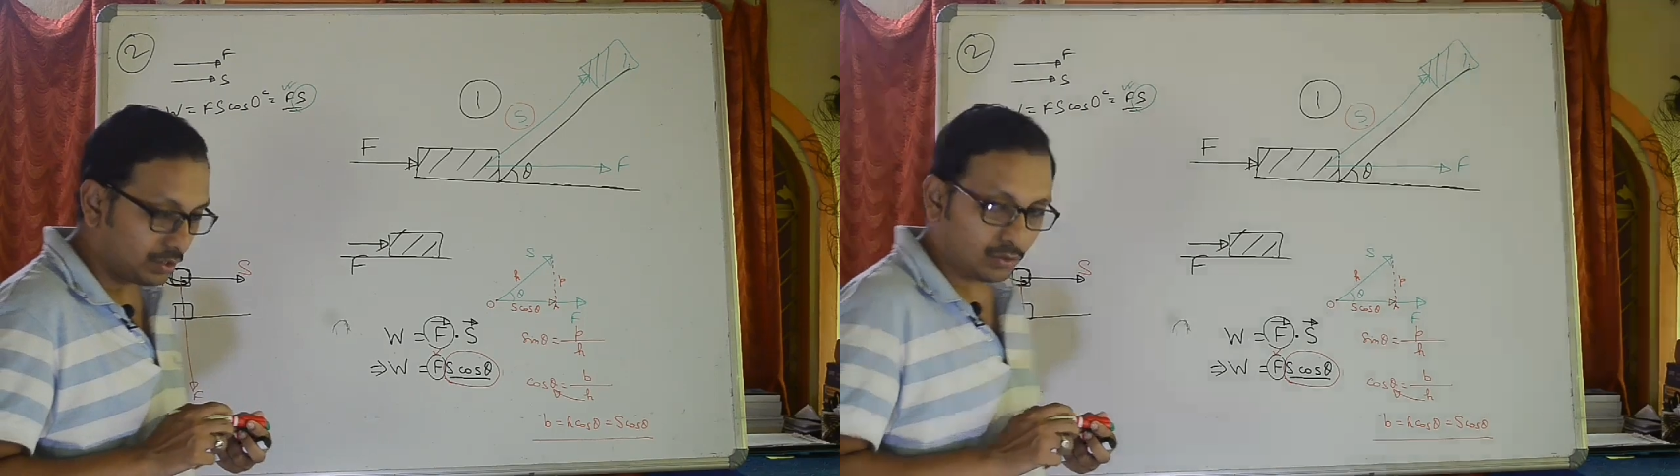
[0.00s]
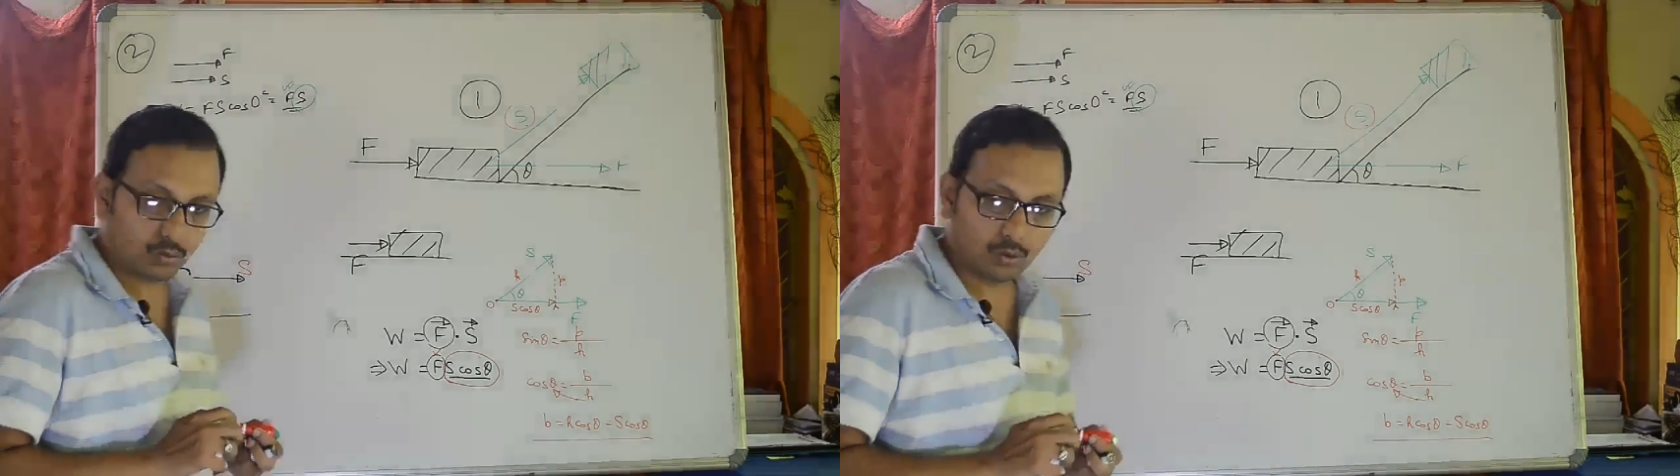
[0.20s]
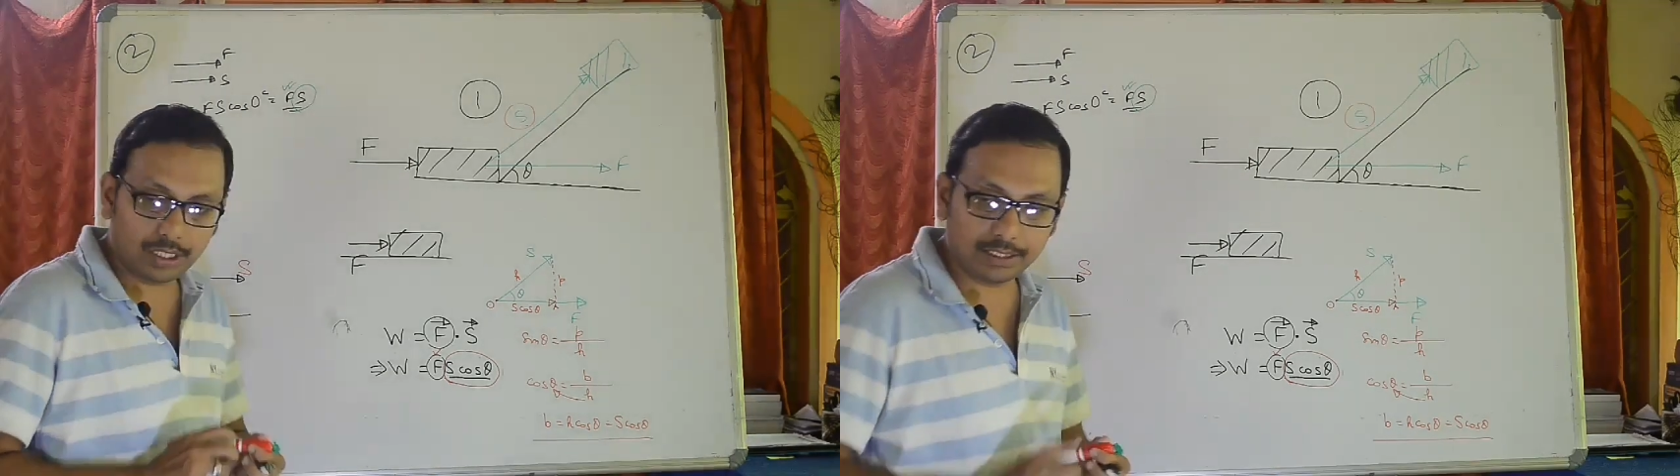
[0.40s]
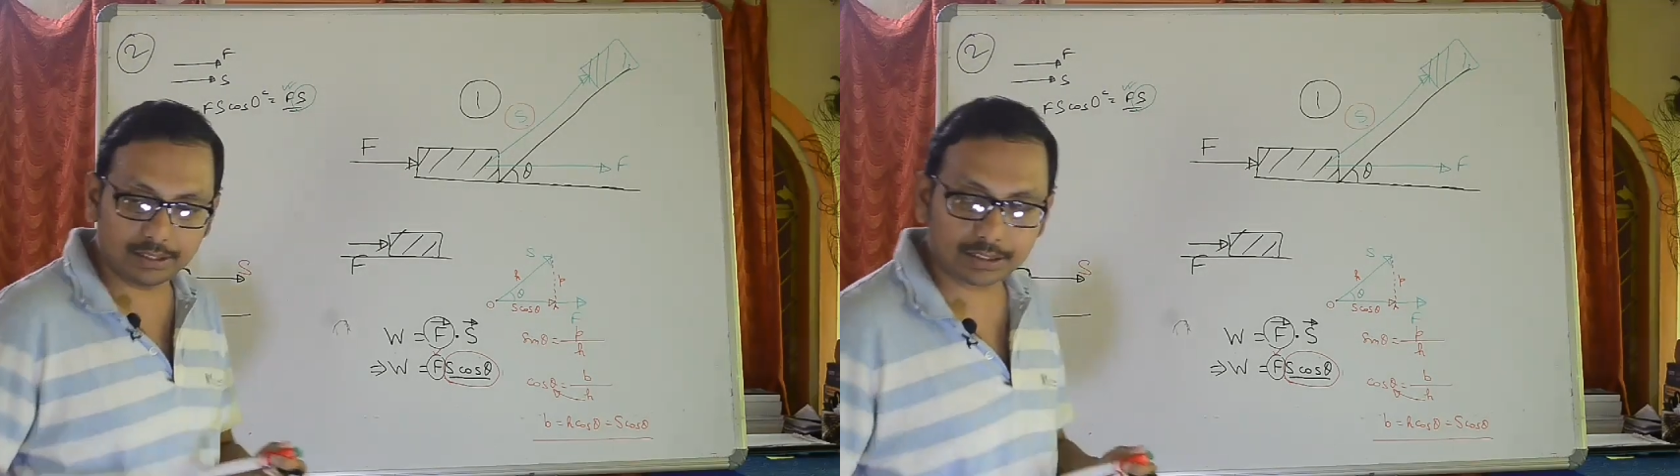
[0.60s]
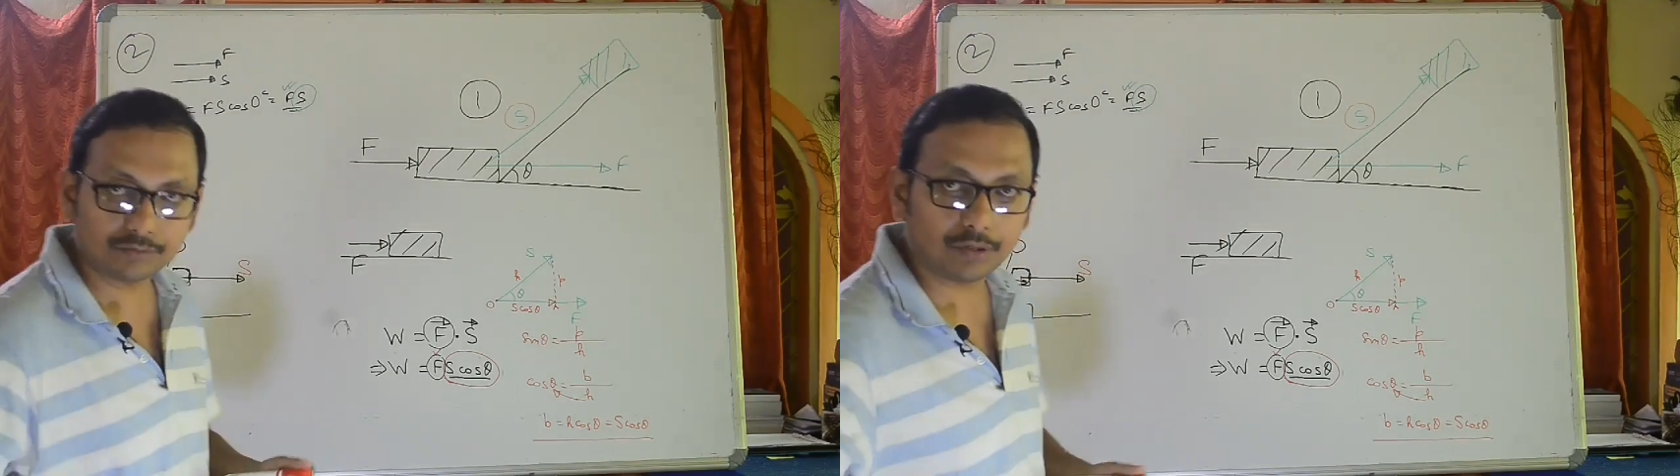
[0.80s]
holding
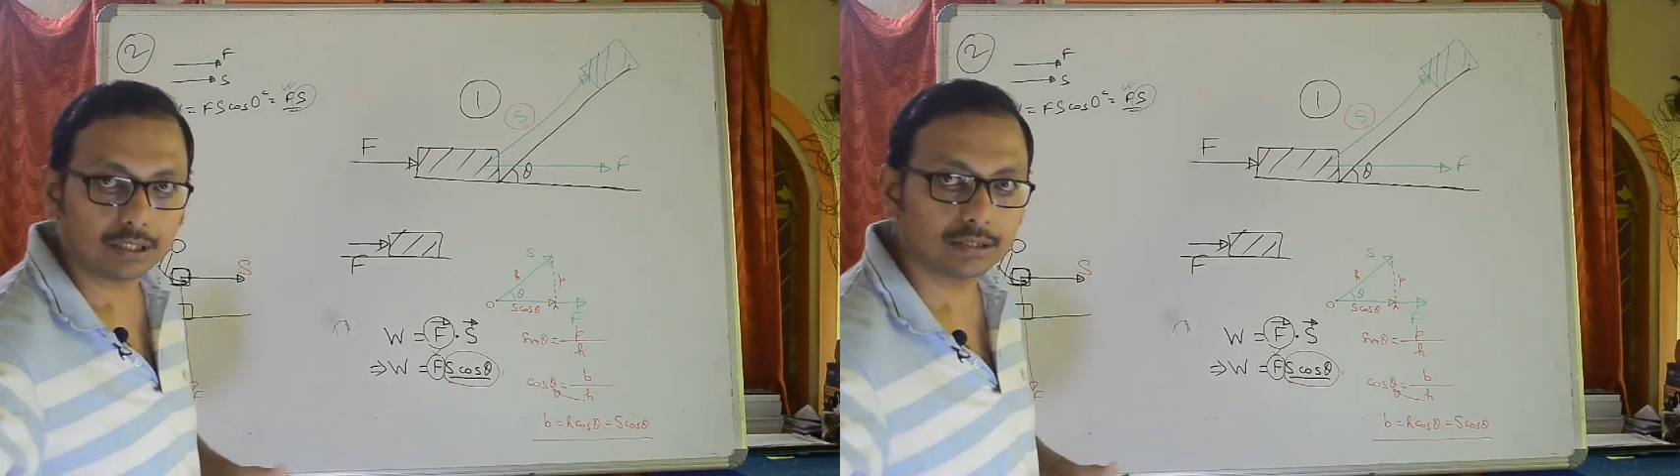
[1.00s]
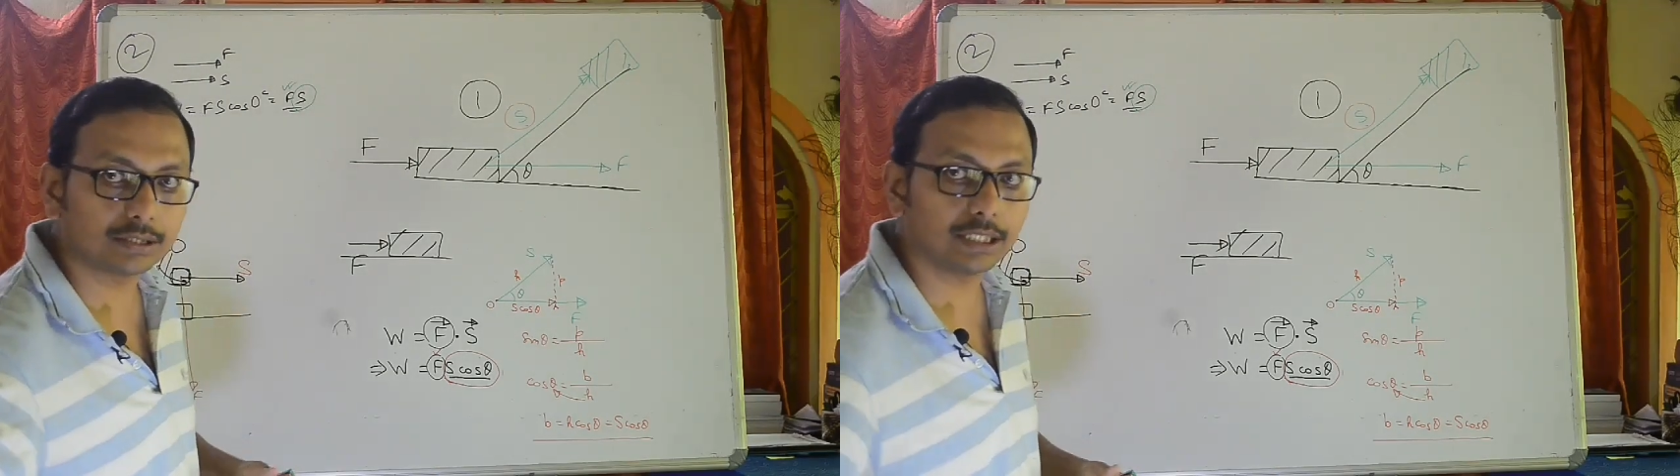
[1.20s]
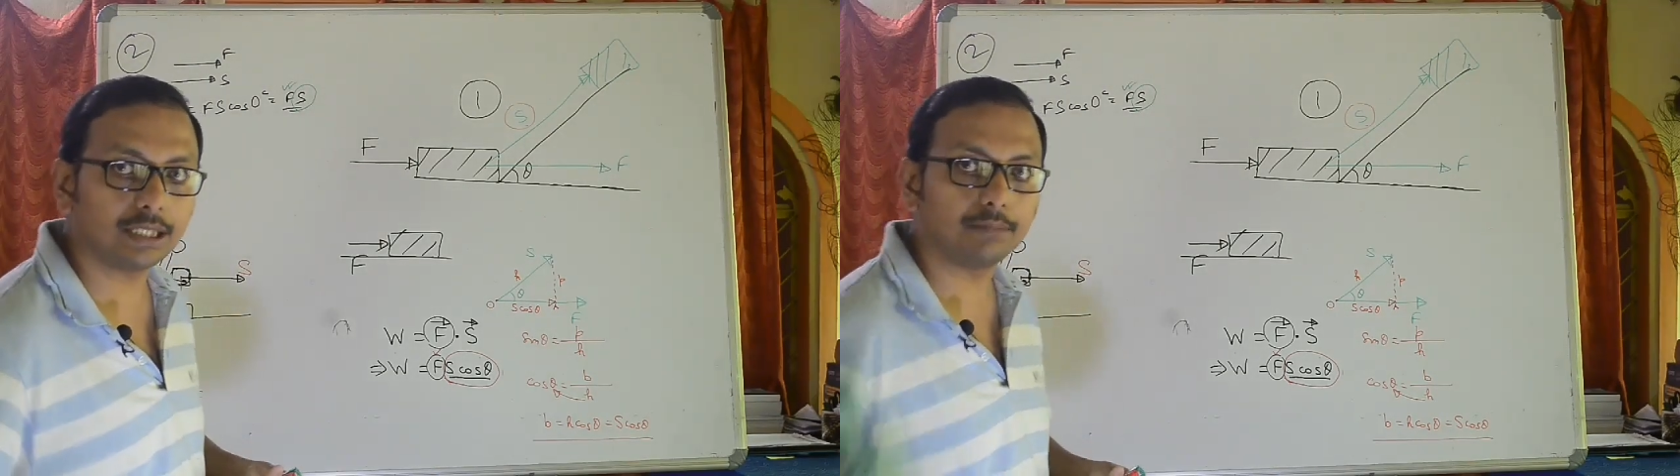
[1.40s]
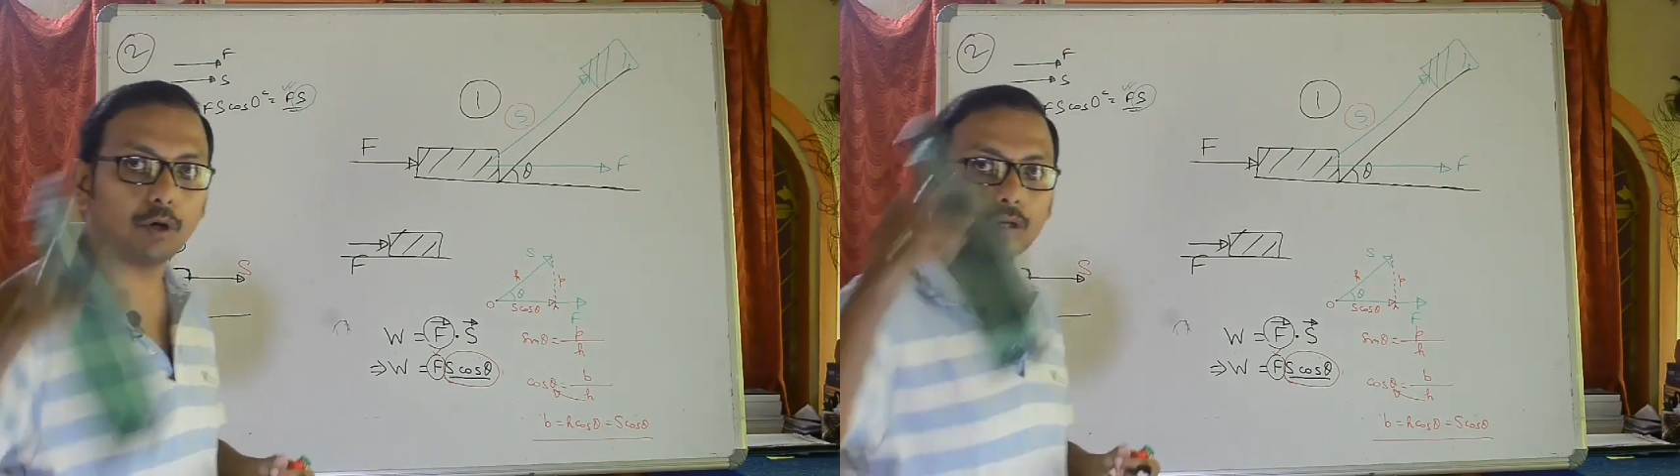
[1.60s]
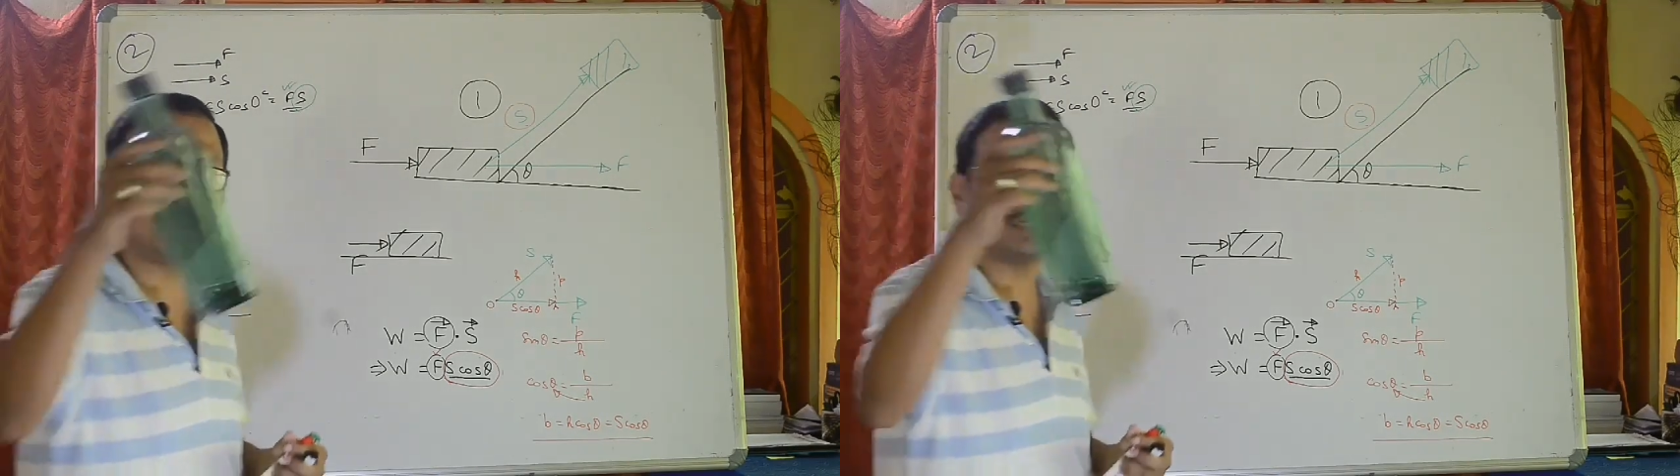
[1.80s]
this one, say a
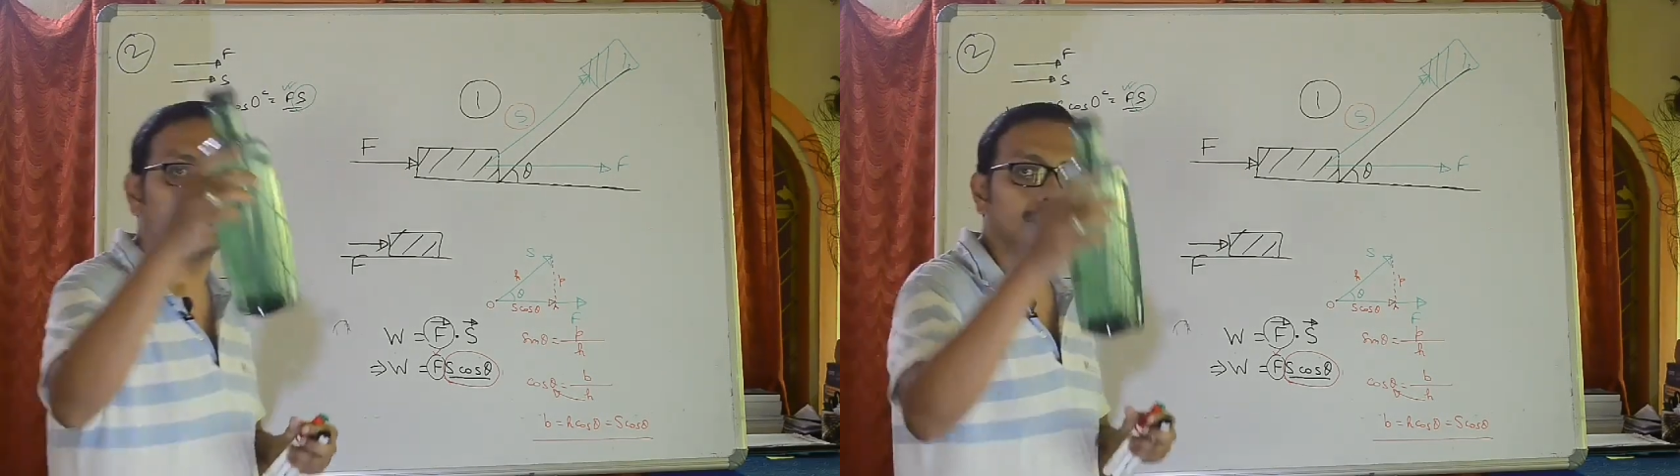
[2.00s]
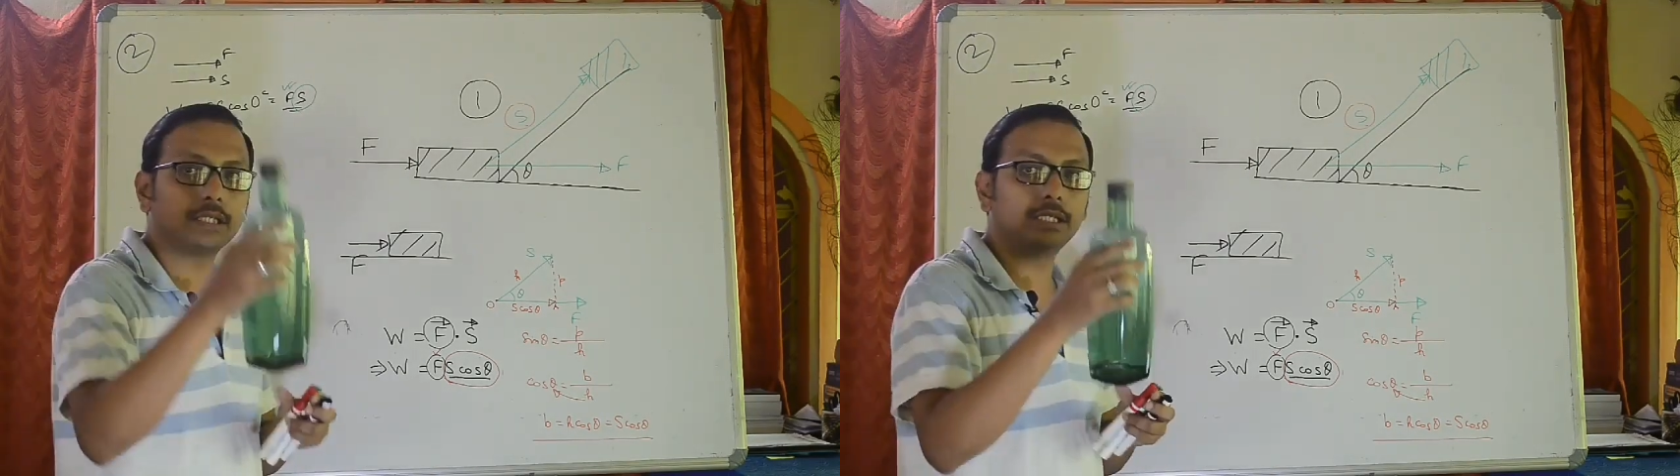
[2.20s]
bottle,